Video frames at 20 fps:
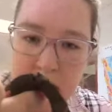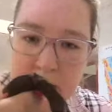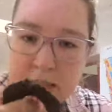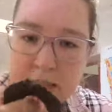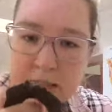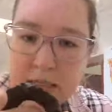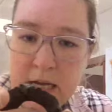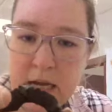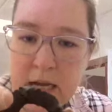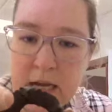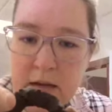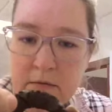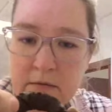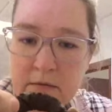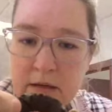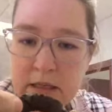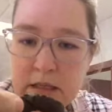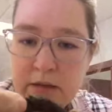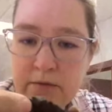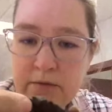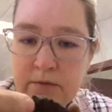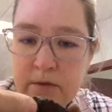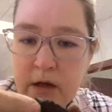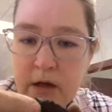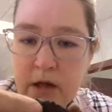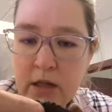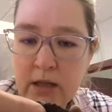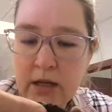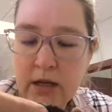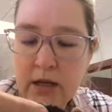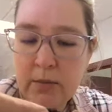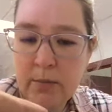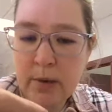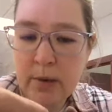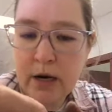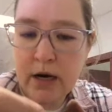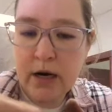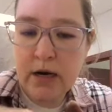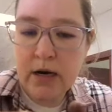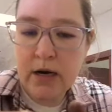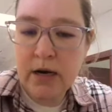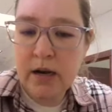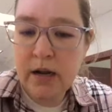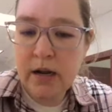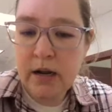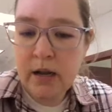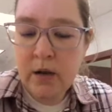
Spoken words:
It's not really falling apart